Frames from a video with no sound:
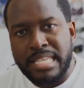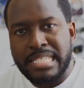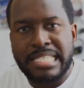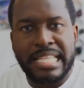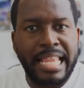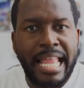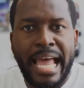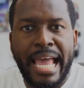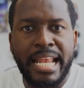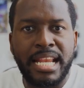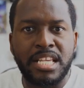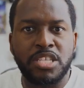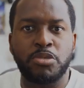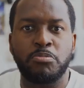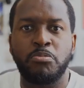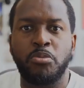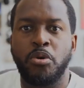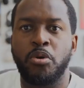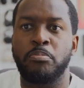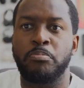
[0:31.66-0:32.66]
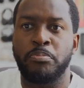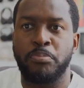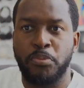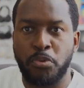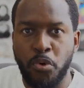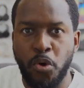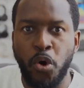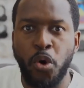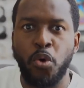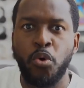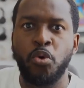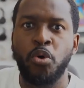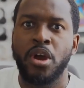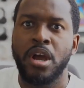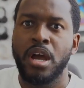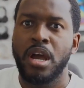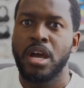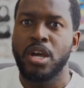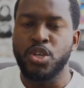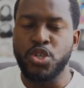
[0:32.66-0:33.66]
this line is more pro
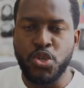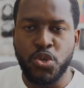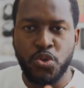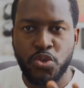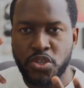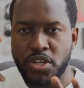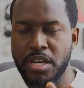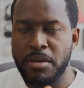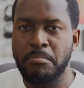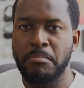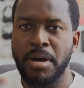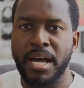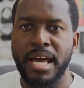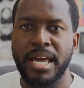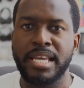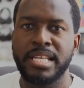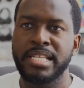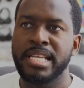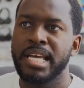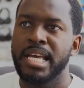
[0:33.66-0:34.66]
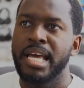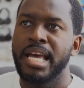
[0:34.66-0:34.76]
user in mind.